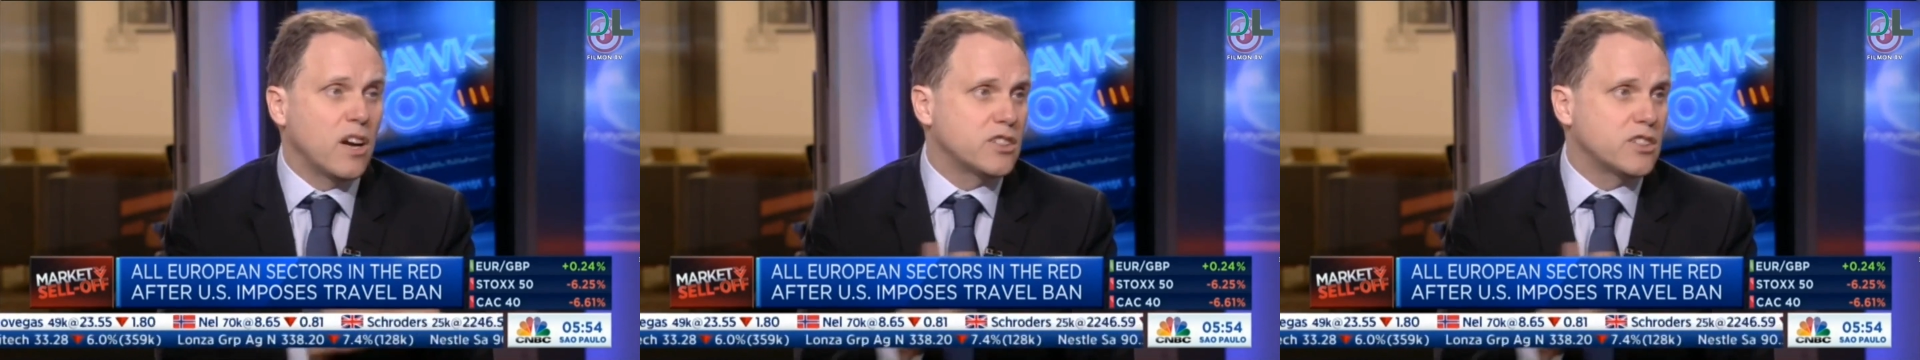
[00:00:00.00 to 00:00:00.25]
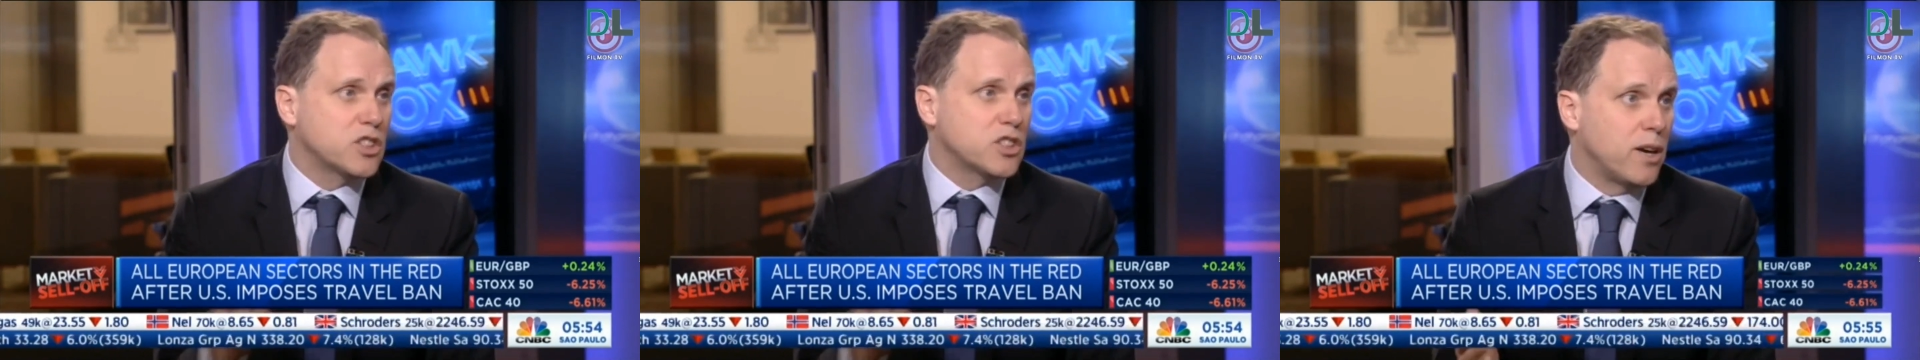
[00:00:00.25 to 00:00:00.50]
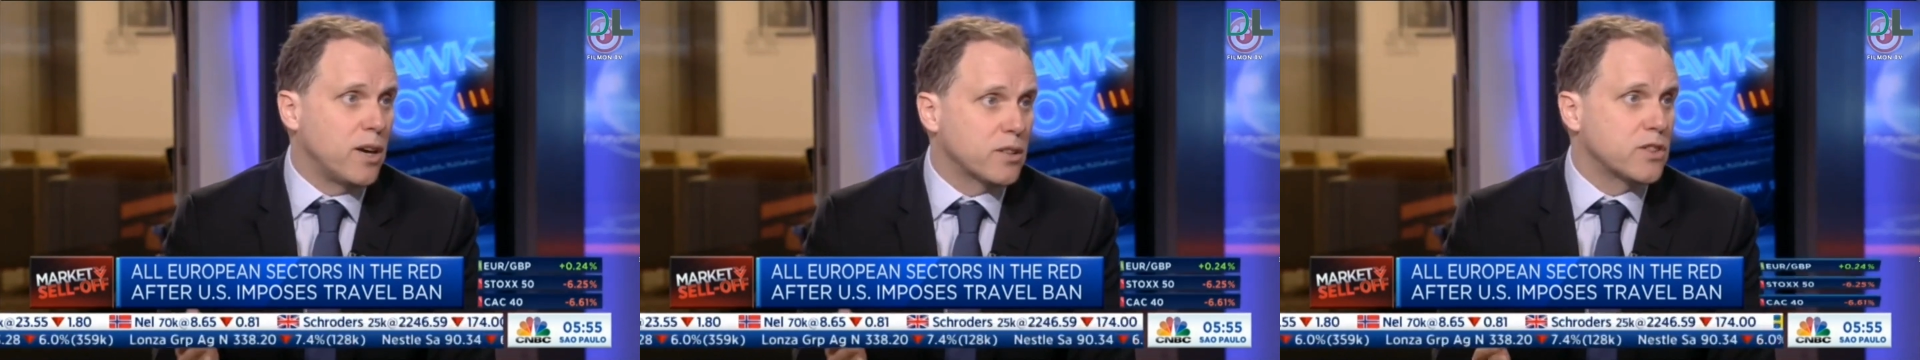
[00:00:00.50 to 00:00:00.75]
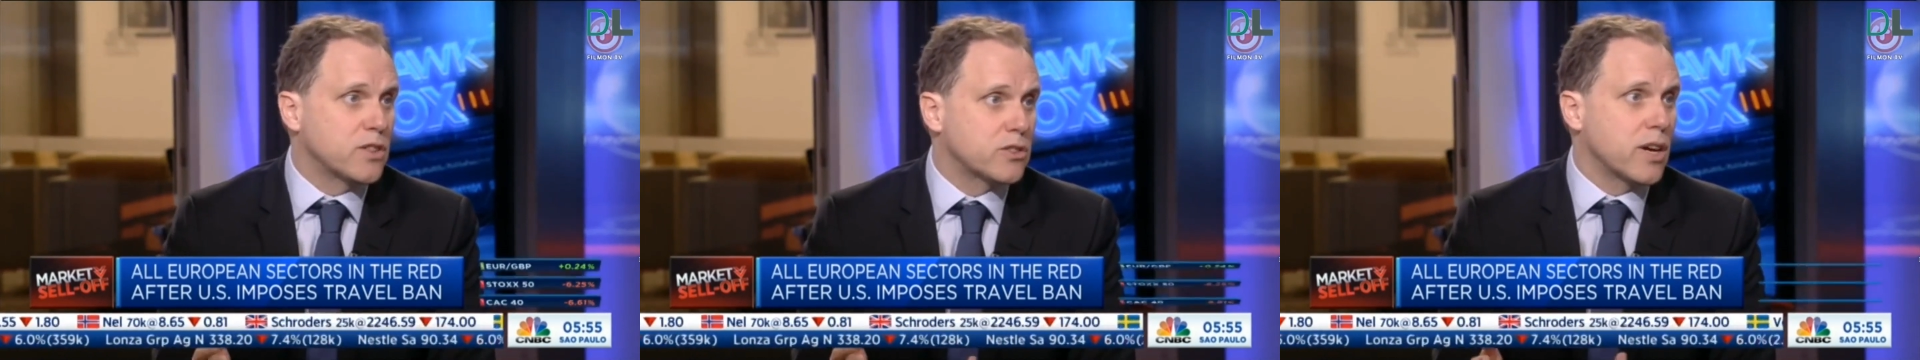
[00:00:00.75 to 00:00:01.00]
largest
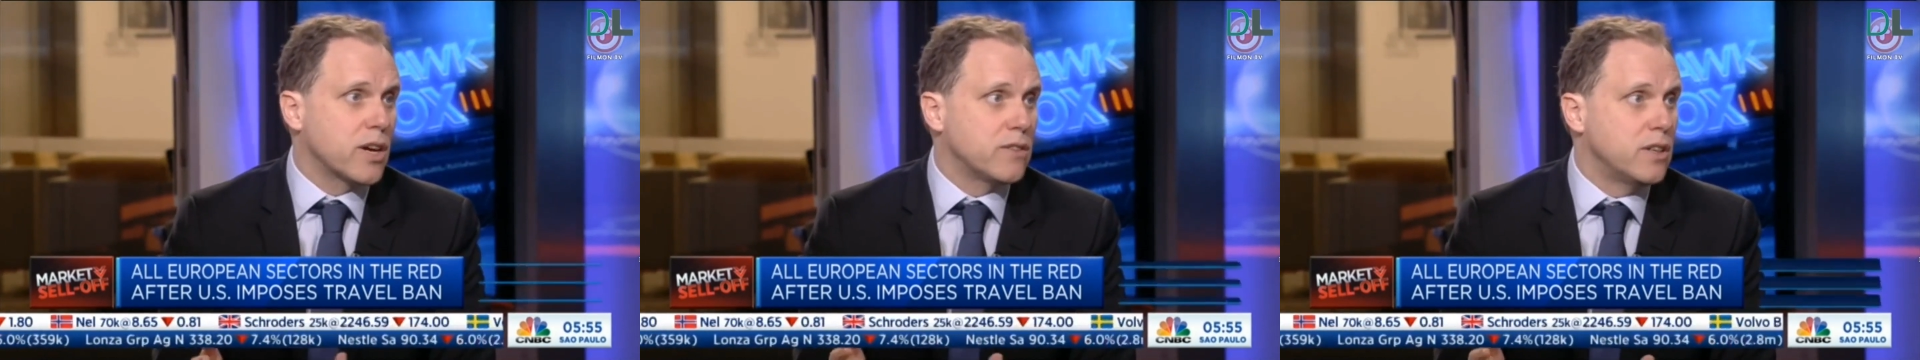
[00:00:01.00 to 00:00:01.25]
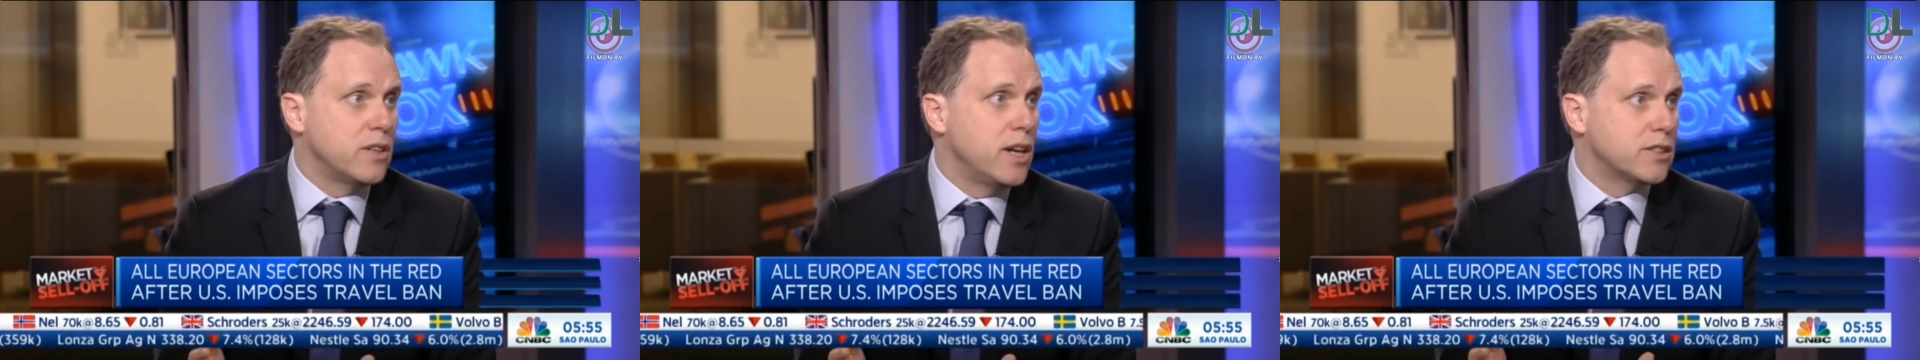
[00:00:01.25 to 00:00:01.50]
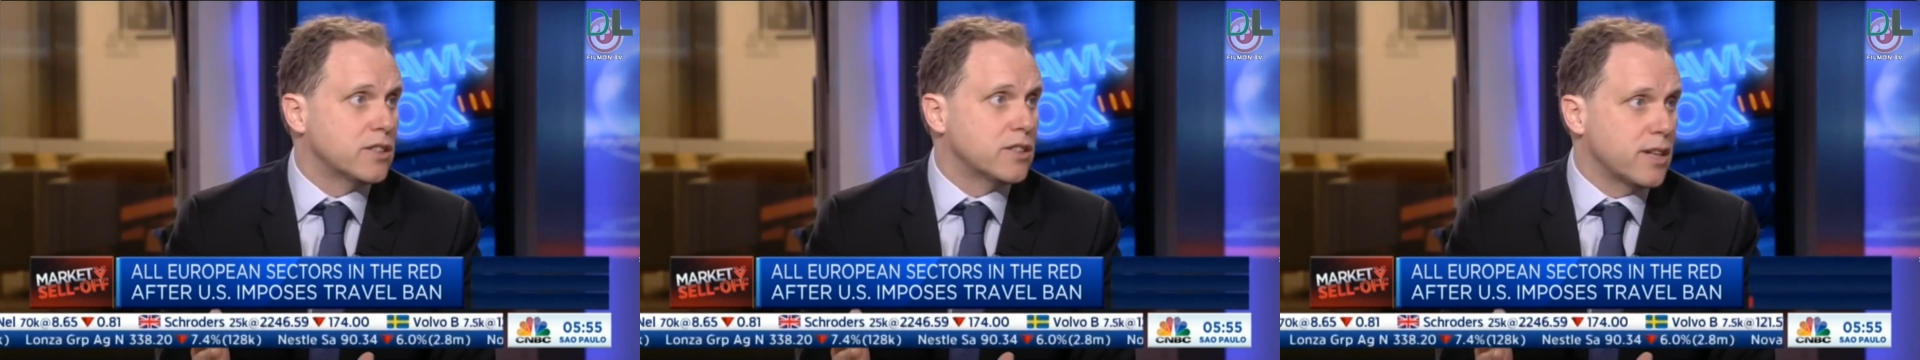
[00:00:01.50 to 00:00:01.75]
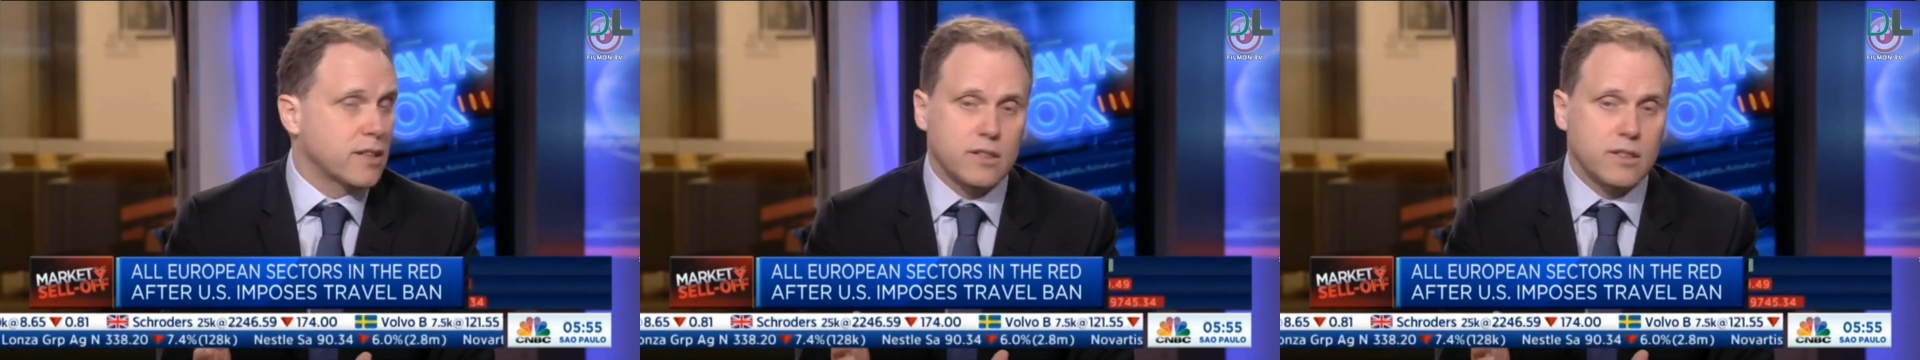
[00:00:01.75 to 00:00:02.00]
part of the travel and
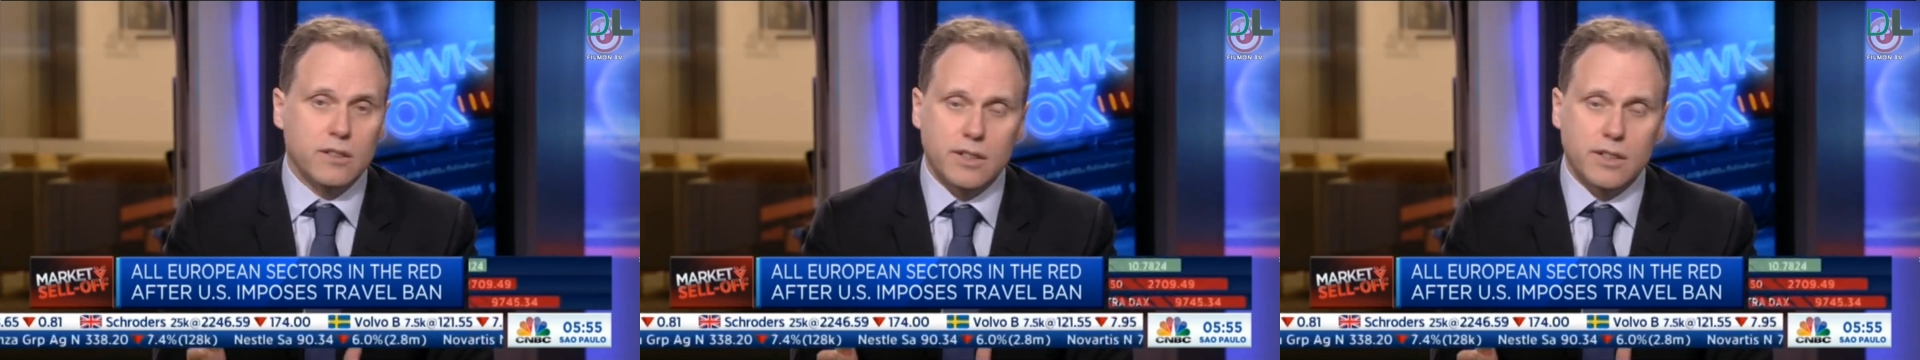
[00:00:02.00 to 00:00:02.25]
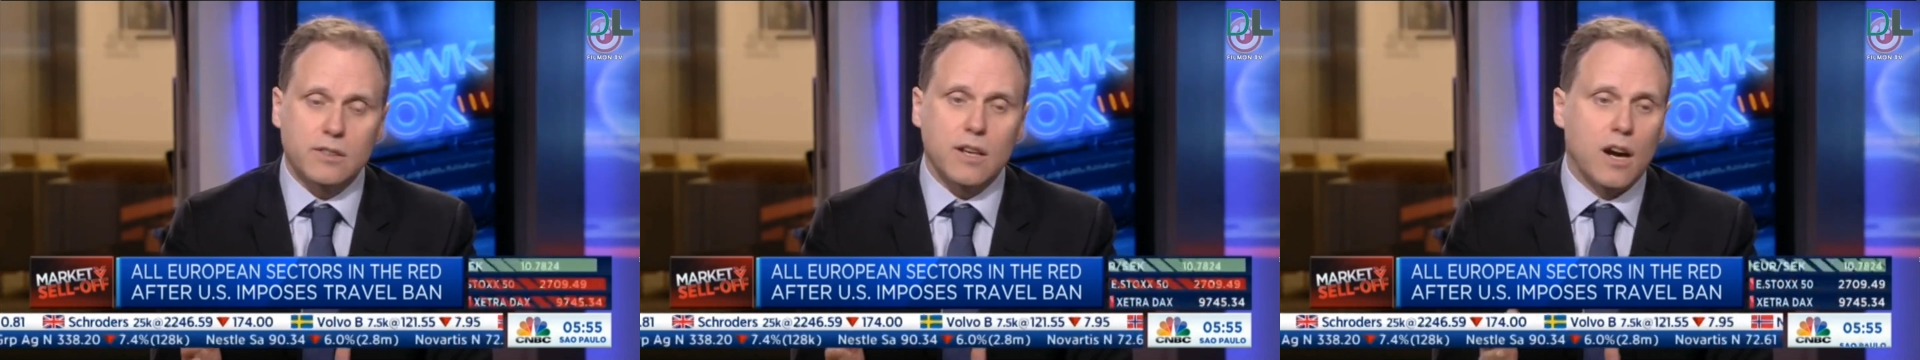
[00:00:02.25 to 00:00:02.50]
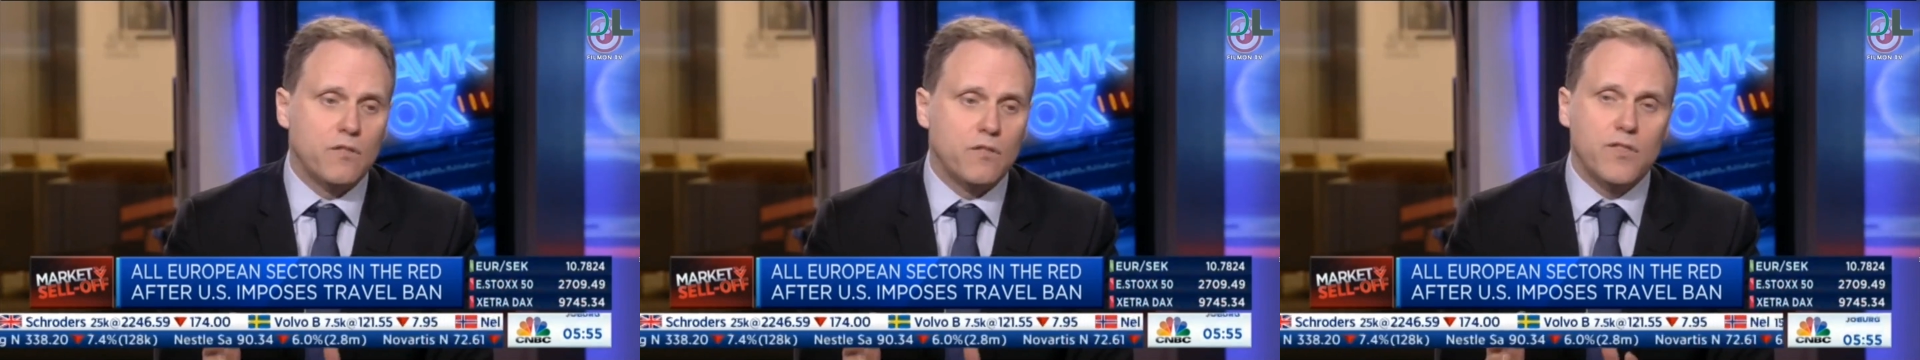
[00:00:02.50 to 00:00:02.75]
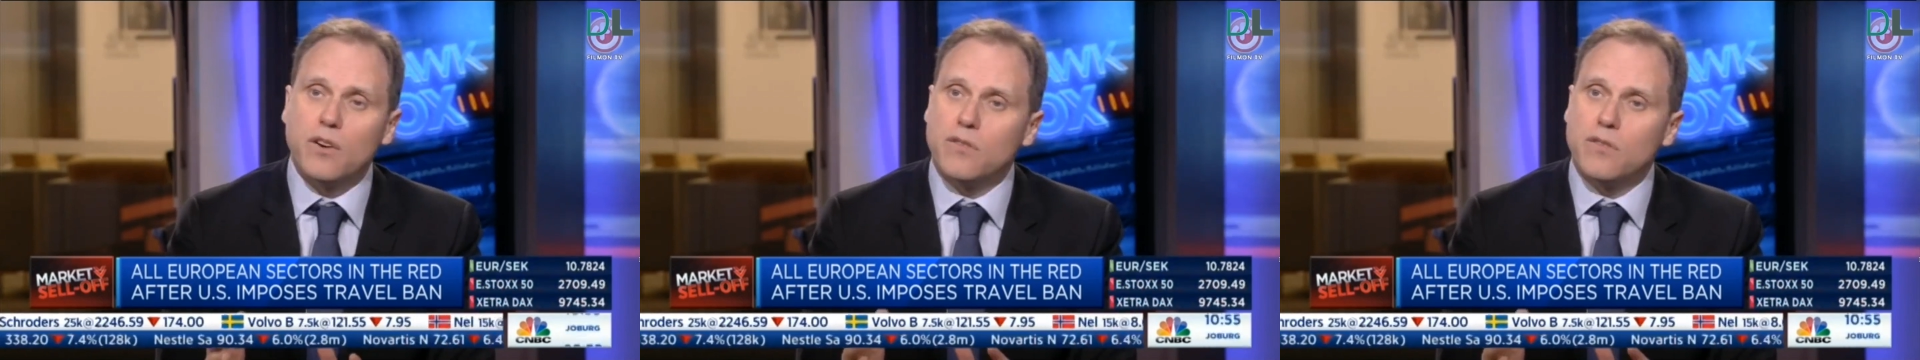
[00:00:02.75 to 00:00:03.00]
leisure sector
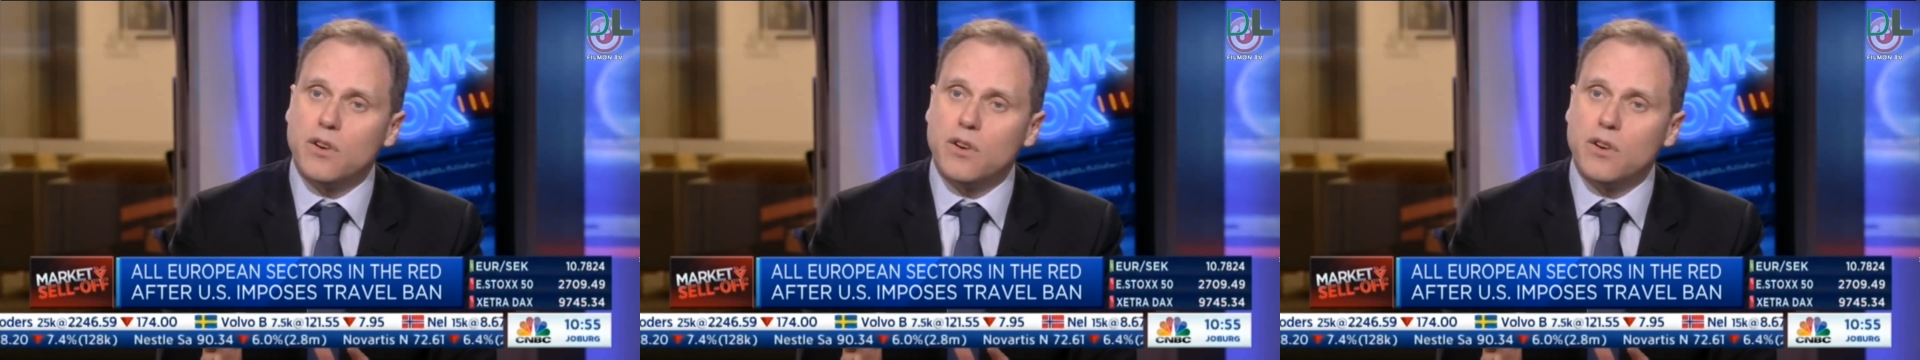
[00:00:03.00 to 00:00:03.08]
are very,